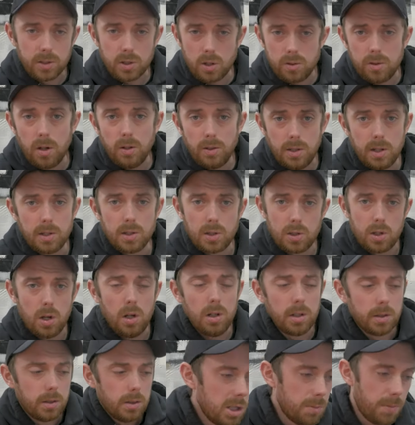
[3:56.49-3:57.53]
His content's
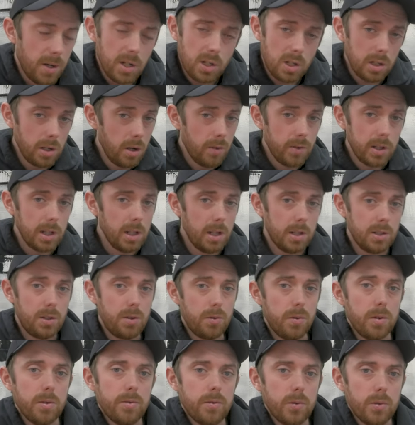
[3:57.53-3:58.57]
solid, especially over the last
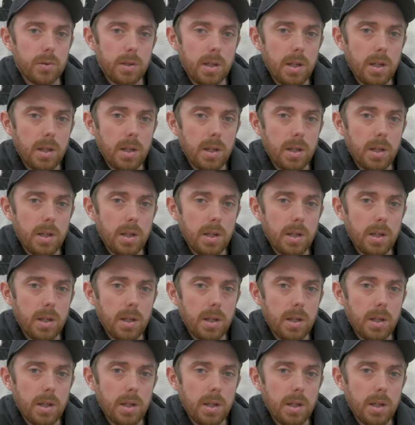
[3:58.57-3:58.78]
three or four